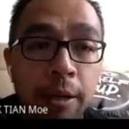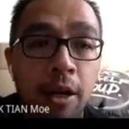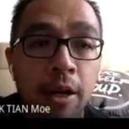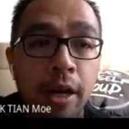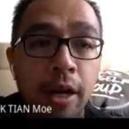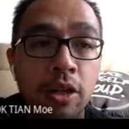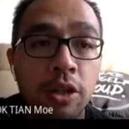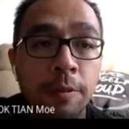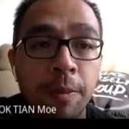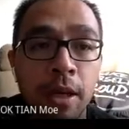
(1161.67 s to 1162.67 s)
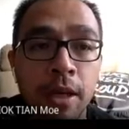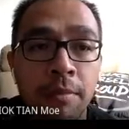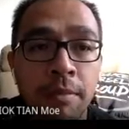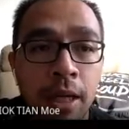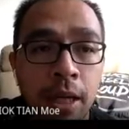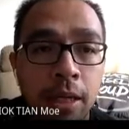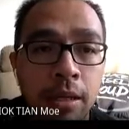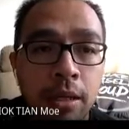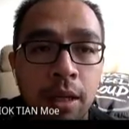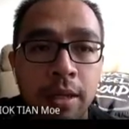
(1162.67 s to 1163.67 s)
All right, good. Number
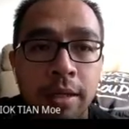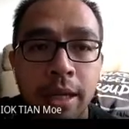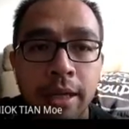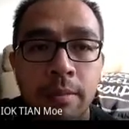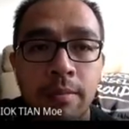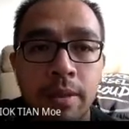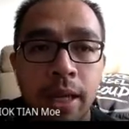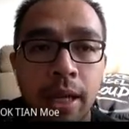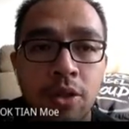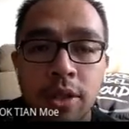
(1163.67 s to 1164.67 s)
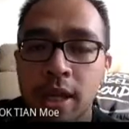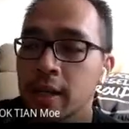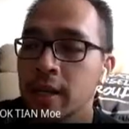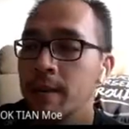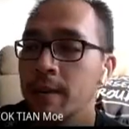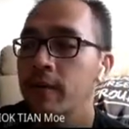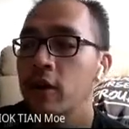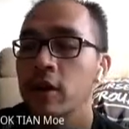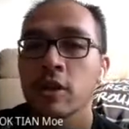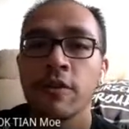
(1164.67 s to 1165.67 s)
9. Diagram 10 shows a cup of
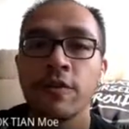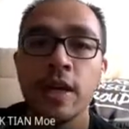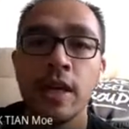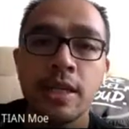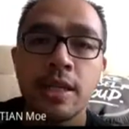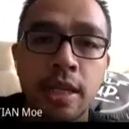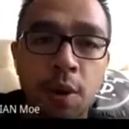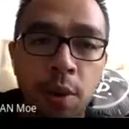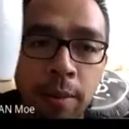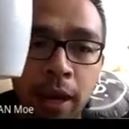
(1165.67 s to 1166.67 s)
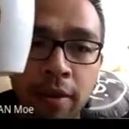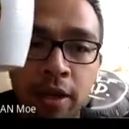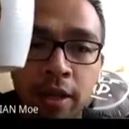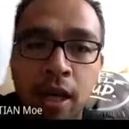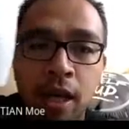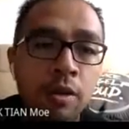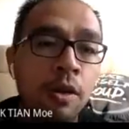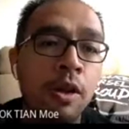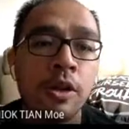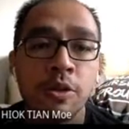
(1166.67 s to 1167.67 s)
hot coffee, just like what I'm having now.
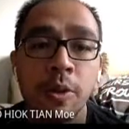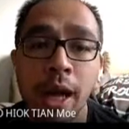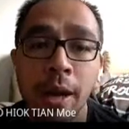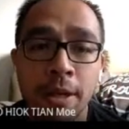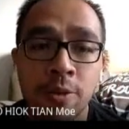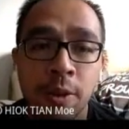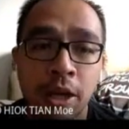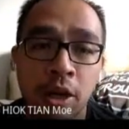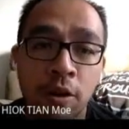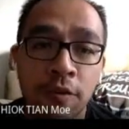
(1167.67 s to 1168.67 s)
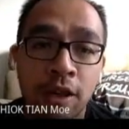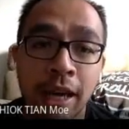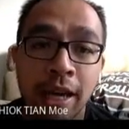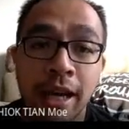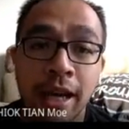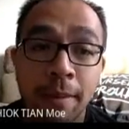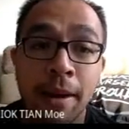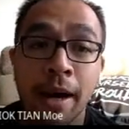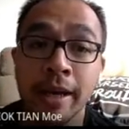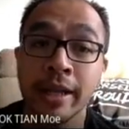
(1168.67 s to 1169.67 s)
So what happens when the coffee and the cup
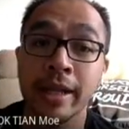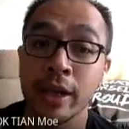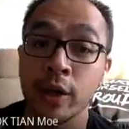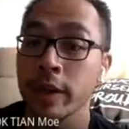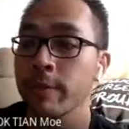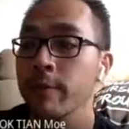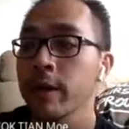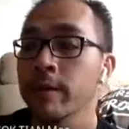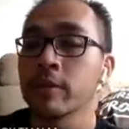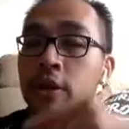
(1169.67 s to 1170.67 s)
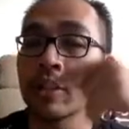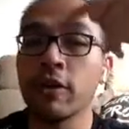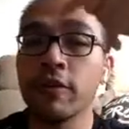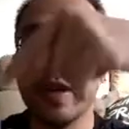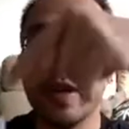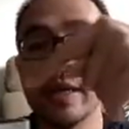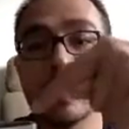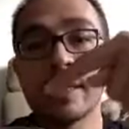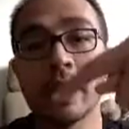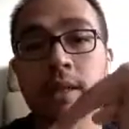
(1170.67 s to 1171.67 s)
are in equilibrium? So the coffee
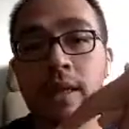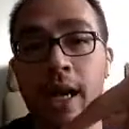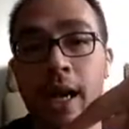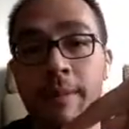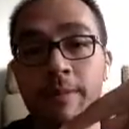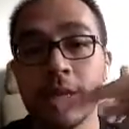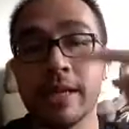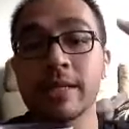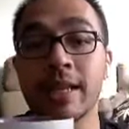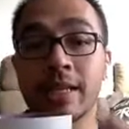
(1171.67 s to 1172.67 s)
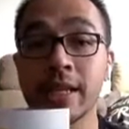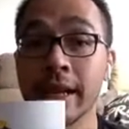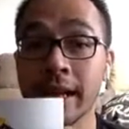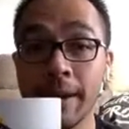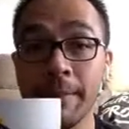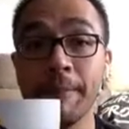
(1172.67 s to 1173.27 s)
inside the cup is touching the cup.